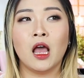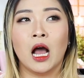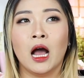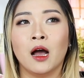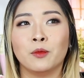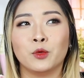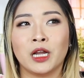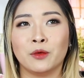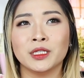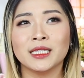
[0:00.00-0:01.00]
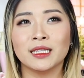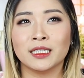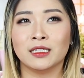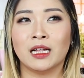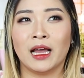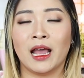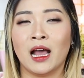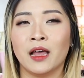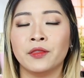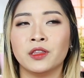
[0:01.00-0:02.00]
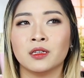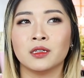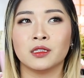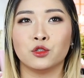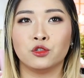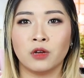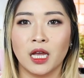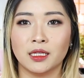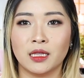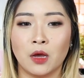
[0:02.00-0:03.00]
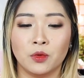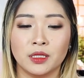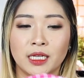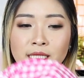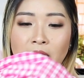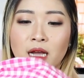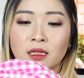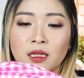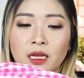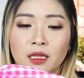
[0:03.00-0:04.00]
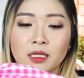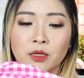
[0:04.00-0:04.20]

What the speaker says: When I was little, I had this dress that was exactly like this.